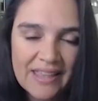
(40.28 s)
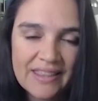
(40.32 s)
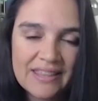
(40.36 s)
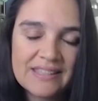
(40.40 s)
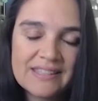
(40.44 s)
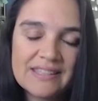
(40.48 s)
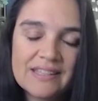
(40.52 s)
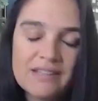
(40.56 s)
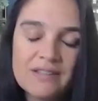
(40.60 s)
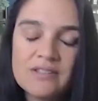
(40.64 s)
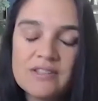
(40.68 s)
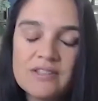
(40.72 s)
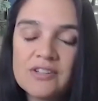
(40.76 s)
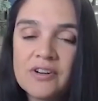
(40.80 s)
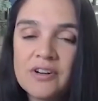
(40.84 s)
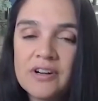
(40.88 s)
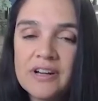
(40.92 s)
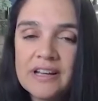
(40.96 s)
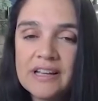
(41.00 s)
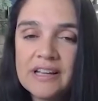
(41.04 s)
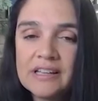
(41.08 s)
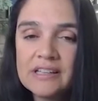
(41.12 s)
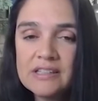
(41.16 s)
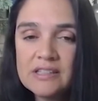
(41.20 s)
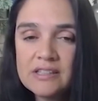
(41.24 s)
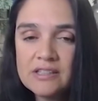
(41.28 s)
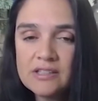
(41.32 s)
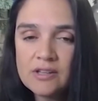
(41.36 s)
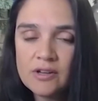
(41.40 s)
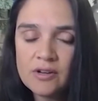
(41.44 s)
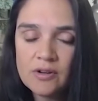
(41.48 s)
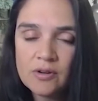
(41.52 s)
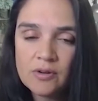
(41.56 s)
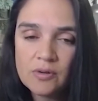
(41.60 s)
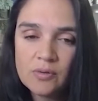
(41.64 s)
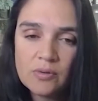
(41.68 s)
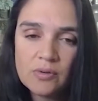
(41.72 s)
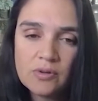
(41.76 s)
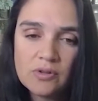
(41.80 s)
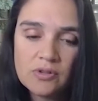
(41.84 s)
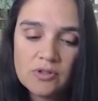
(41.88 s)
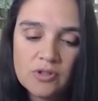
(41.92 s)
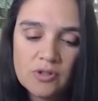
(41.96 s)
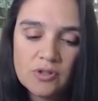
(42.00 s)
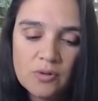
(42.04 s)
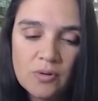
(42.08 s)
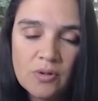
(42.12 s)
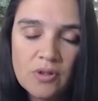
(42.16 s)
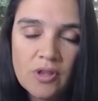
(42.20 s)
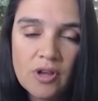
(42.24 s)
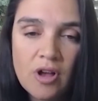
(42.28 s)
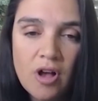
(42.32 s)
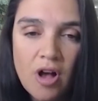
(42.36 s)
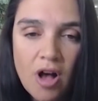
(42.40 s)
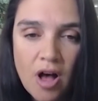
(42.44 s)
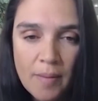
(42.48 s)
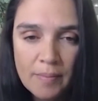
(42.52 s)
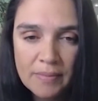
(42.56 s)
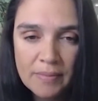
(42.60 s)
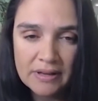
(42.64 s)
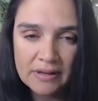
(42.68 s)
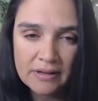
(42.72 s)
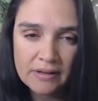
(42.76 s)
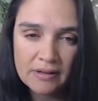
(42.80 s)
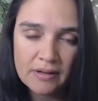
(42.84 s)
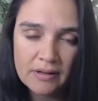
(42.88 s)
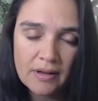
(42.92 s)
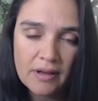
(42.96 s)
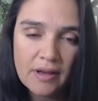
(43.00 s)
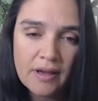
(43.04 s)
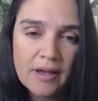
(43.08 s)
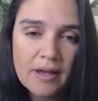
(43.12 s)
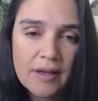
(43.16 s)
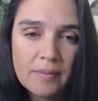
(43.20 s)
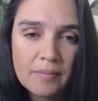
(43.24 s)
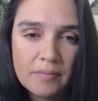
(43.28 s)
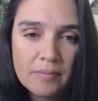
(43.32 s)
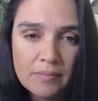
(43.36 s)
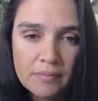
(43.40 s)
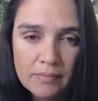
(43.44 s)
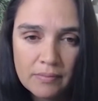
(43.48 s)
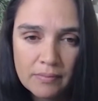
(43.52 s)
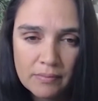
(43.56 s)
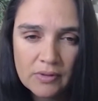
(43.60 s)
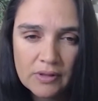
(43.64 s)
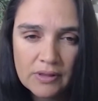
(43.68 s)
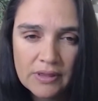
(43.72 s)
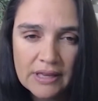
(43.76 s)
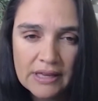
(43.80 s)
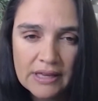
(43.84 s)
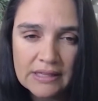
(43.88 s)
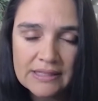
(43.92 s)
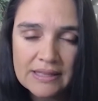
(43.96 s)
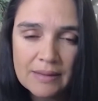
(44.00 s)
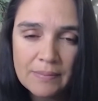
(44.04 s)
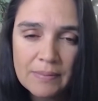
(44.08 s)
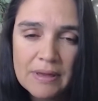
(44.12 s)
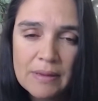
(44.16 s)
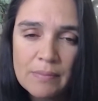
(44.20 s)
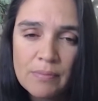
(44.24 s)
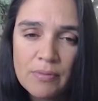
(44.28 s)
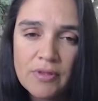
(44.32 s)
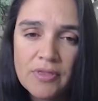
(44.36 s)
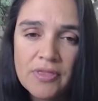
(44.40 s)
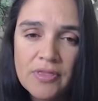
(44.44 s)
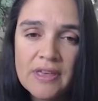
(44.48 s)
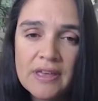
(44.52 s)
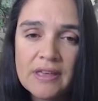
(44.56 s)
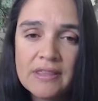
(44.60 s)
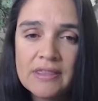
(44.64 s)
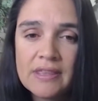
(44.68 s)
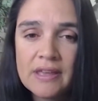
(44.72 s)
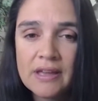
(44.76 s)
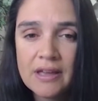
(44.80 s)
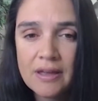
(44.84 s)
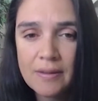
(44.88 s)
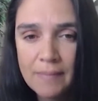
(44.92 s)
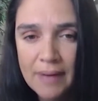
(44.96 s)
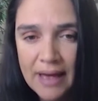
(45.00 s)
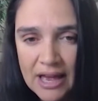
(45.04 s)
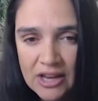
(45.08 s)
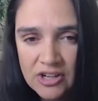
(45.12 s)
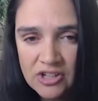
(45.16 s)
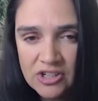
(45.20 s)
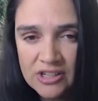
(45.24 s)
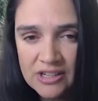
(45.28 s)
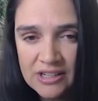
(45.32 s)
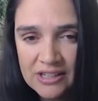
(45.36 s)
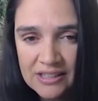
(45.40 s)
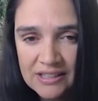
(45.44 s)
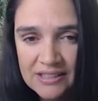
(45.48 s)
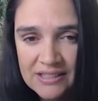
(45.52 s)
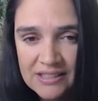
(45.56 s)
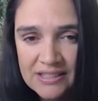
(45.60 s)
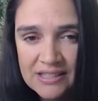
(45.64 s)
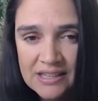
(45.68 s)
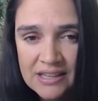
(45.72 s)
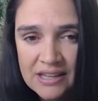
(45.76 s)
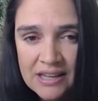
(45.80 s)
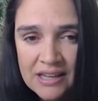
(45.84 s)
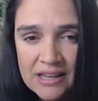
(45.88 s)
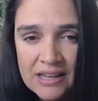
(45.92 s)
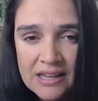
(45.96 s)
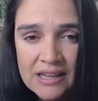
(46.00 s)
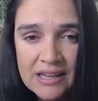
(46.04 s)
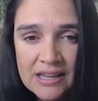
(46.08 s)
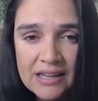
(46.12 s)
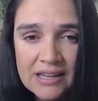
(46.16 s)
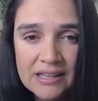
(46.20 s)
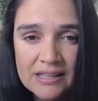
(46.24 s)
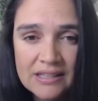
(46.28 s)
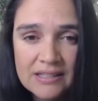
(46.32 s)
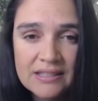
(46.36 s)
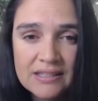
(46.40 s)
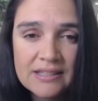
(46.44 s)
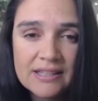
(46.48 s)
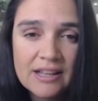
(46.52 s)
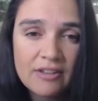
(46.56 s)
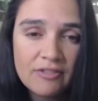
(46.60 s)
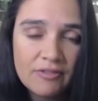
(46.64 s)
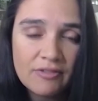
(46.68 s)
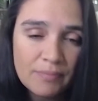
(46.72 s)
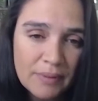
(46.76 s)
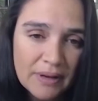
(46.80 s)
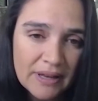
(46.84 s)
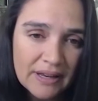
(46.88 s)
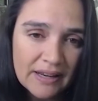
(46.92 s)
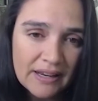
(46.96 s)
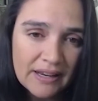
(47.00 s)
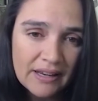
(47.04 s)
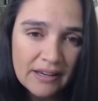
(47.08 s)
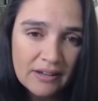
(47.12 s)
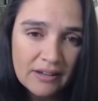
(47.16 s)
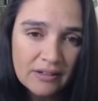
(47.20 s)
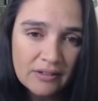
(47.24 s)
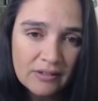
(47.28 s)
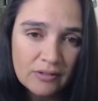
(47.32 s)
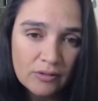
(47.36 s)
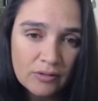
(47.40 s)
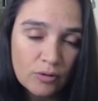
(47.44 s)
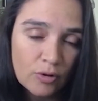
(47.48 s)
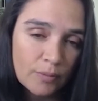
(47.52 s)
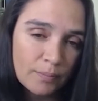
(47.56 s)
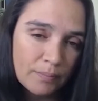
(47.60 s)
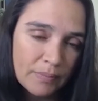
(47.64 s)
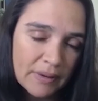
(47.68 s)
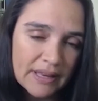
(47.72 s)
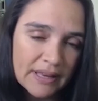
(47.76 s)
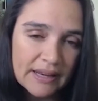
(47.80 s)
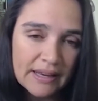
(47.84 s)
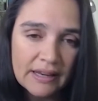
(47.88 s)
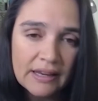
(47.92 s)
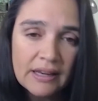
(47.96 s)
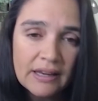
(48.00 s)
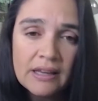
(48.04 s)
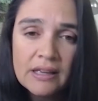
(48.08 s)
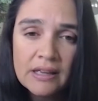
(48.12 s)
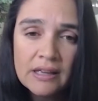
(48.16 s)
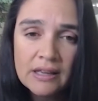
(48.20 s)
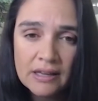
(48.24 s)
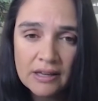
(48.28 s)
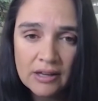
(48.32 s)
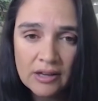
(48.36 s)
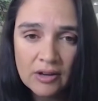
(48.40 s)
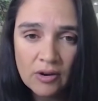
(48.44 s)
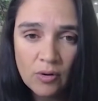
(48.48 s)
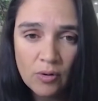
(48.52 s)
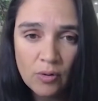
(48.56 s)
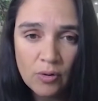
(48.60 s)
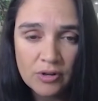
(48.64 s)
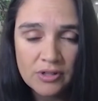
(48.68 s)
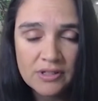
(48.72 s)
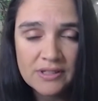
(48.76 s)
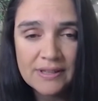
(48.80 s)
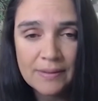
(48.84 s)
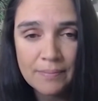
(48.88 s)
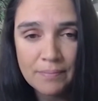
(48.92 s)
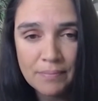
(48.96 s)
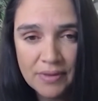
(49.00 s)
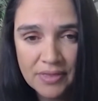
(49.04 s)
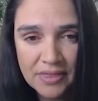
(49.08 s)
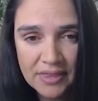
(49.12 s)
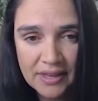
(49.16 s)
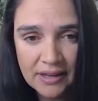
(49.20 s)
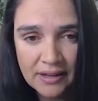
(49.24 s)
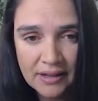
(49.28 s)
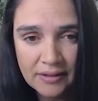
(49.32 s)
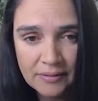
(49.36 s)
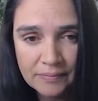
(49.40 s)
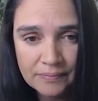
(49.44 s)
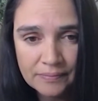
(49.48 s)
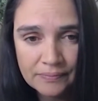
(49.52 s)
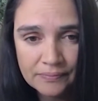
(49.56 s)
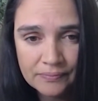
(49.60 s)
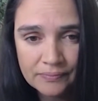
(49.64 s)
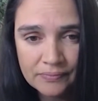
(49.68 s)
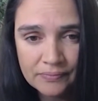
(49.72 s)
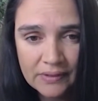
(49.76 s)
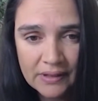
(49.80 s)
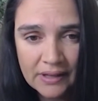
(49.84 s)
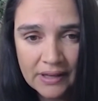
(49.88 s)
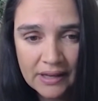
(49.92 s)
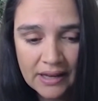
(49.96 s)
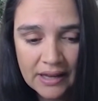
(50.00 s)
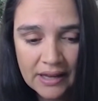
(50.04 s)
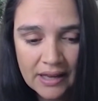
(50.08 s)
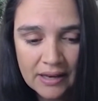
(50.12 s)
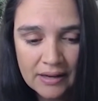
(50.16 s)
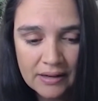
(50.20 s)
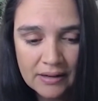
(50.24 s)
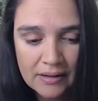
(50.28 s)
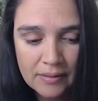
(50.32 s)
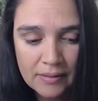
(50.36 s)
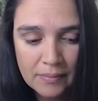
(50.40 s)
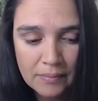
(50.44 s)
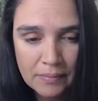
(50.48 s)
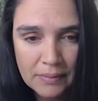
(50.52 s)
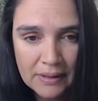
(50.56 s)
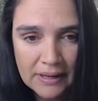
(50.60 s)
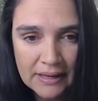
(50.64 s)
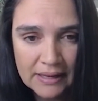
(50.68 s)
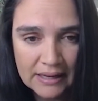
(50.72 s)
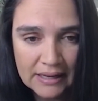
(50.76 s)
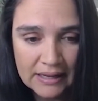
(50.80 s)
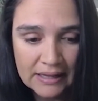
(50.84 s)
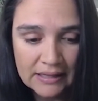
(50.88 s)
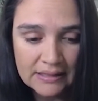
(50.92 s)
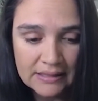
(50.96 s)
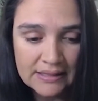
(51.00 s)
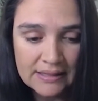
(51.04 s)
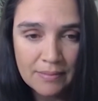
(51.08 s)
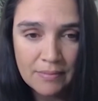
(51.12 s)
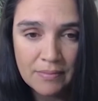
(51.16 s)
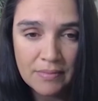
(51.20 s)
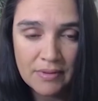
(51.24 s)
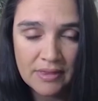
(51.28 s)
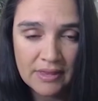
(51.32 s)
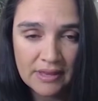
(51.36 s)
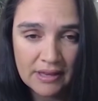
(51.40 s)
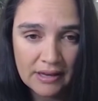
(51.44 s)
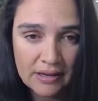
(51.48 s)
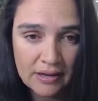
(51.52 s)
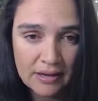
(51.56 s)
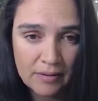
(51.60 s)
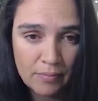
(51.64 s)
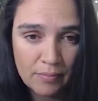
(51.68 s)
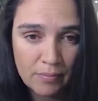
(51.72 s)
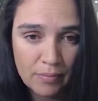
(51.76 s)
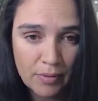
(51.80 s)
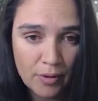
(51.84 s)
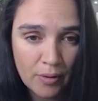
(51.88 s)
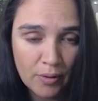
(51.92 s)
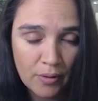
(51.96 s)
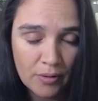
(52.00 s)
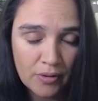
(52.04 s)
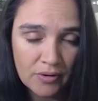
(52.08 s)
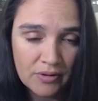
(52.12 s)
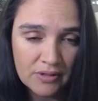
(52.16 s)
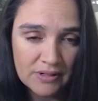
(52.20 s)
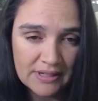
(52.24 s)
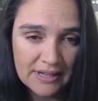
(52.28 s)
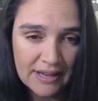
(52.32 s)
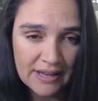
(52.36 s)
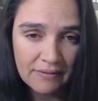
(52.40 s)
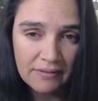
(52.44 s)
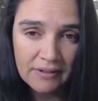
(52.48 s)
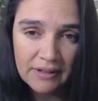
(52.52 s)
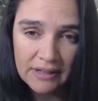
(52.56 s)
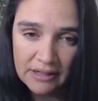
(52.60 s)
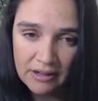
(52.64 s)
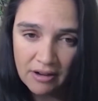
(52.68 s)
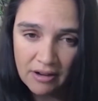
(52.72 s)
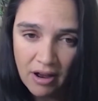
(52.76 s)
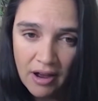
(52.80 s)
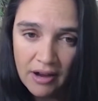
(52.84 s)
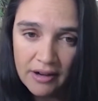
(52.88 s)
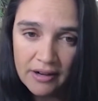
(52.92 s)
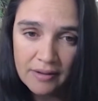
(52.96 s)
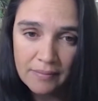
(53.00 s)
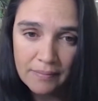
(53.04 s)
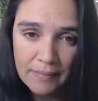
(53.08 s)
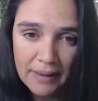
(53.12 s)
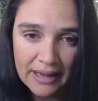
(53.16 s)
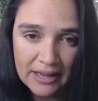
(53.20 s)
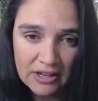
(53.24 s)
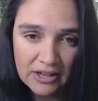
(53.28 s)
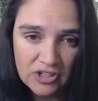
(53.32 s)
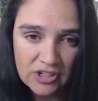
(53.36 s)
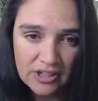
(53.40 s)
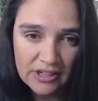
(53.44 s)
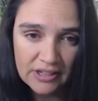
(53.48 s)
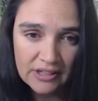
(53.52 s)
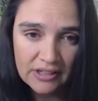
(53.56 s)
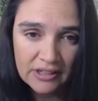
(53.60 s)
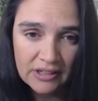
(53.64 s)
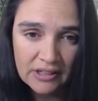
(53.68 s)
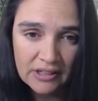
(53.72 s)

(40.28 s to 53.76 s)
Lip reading: that sounds great. So two of the common things that people think that compassion is self-pity or sympathy. And pity and sympathy both are definitely not compassion.